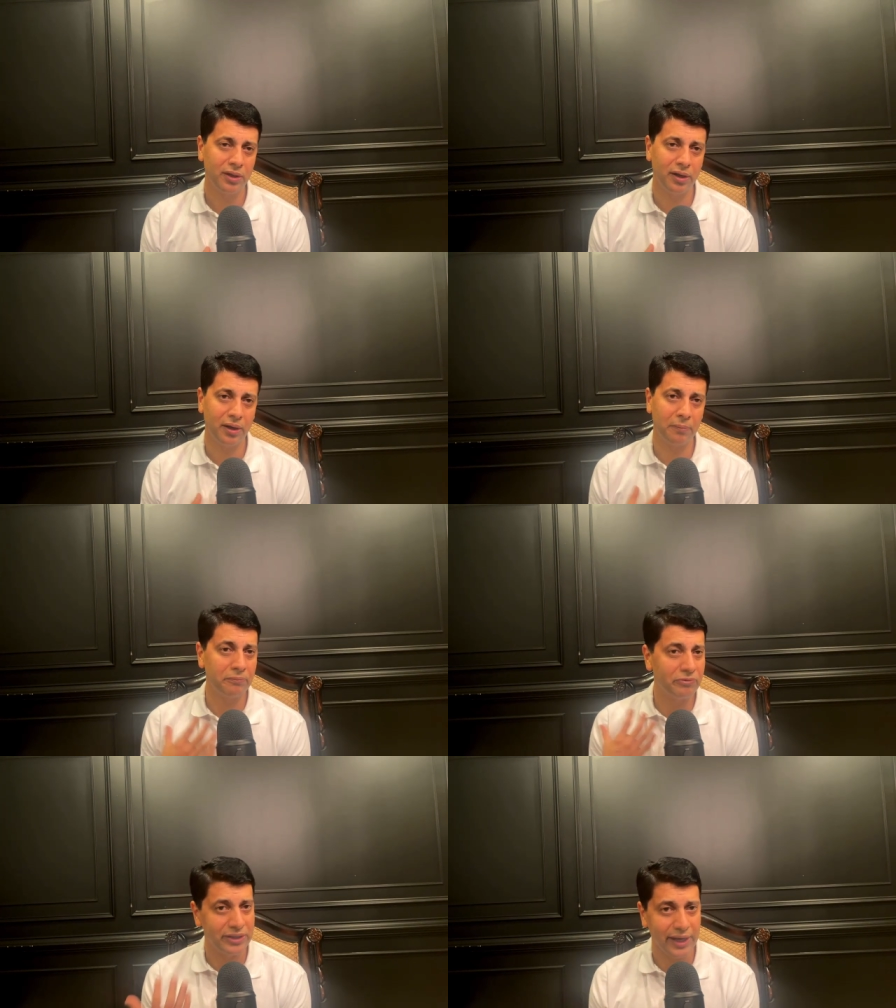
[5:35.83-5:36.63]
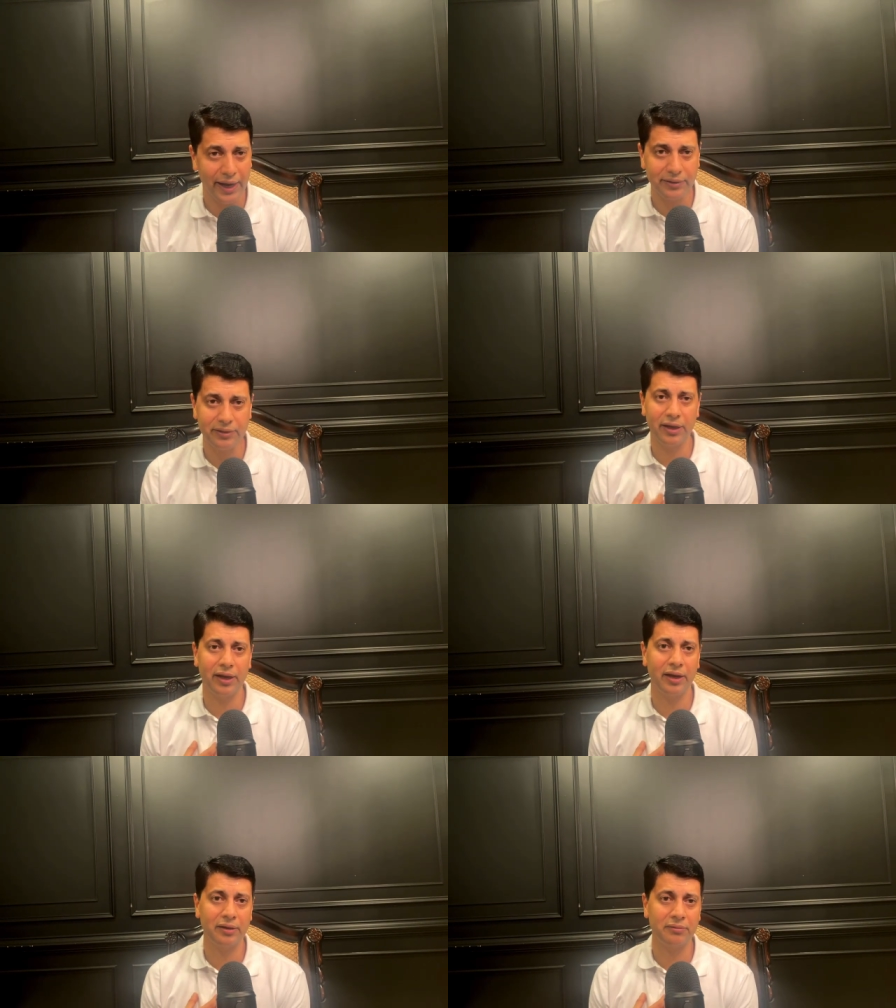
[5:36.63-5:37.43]
uh, react
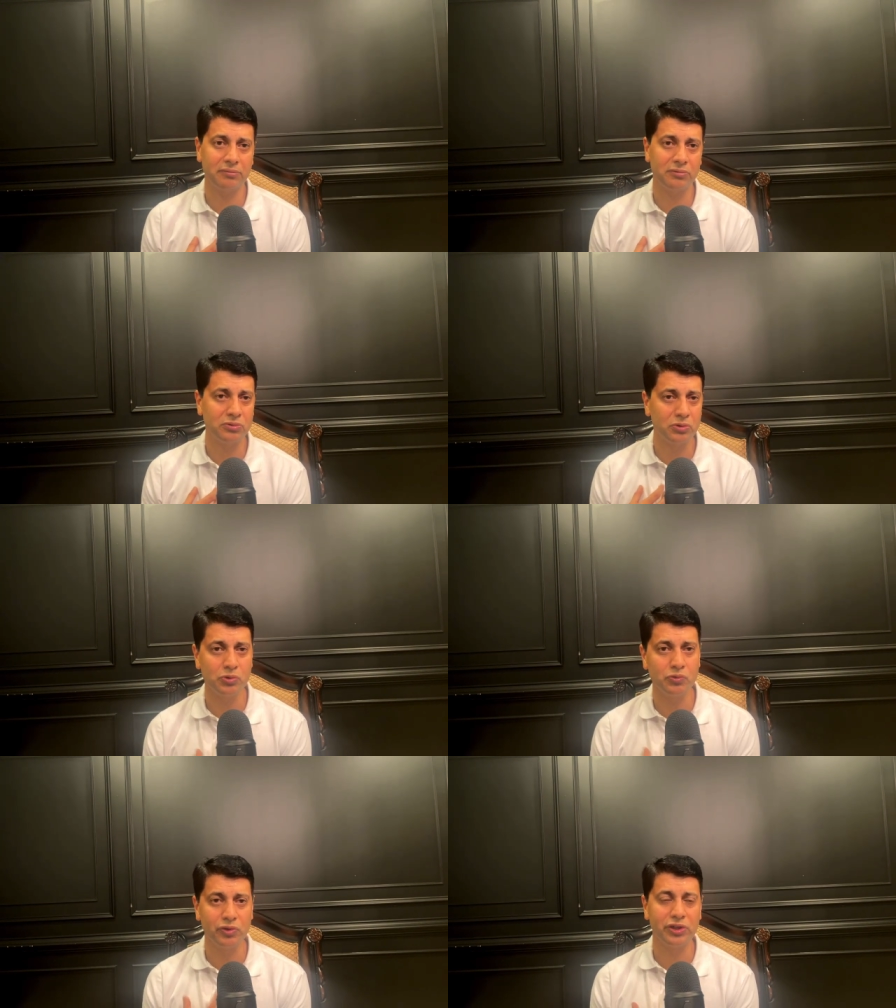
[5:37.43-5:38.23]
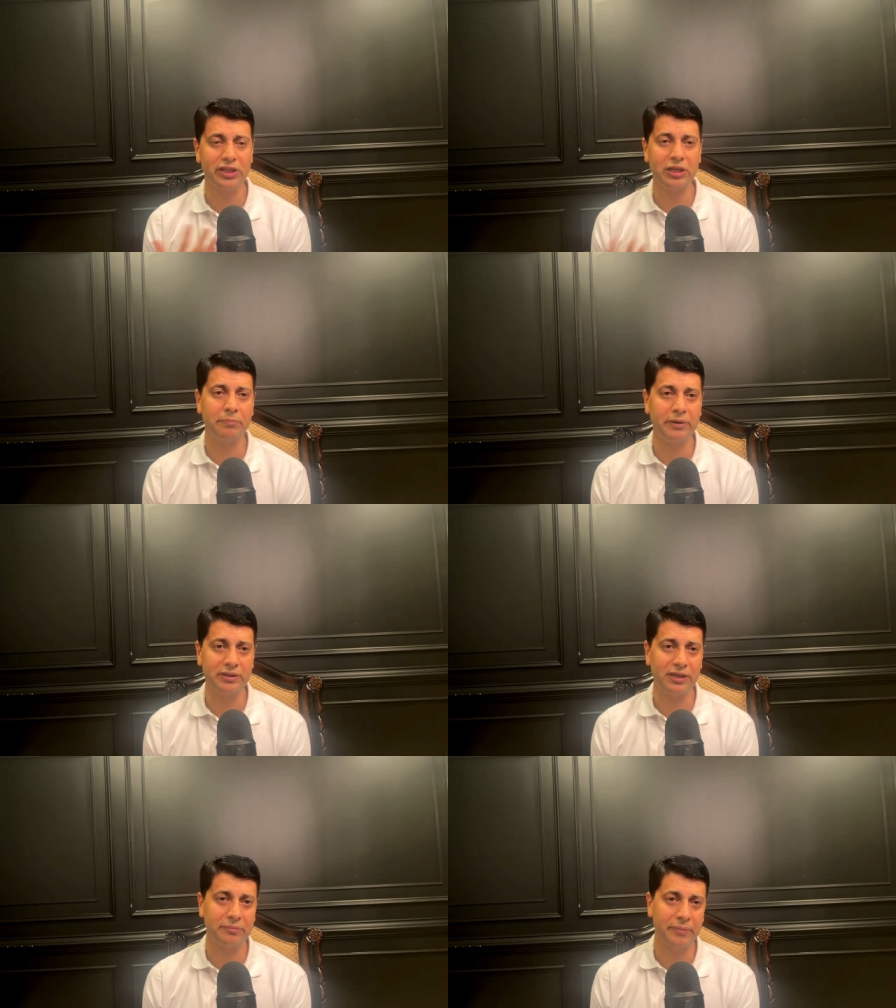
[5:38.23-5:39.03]
and do work in a
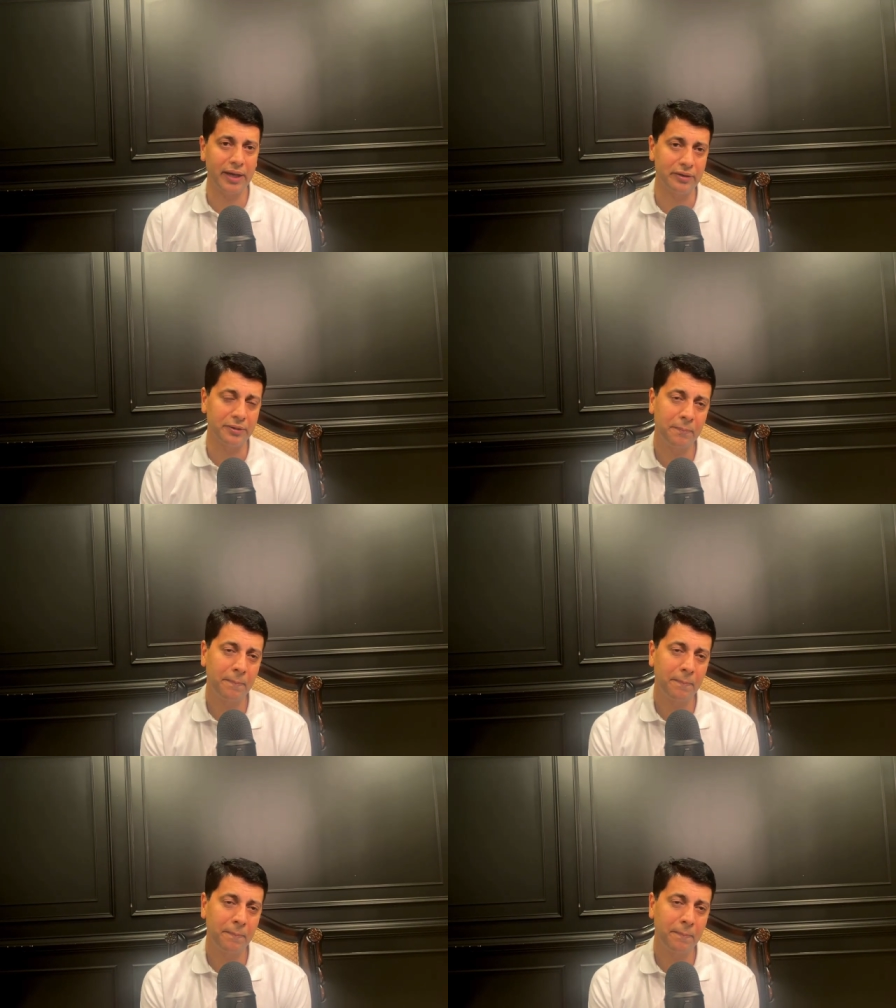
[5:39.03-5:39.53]
particular manner.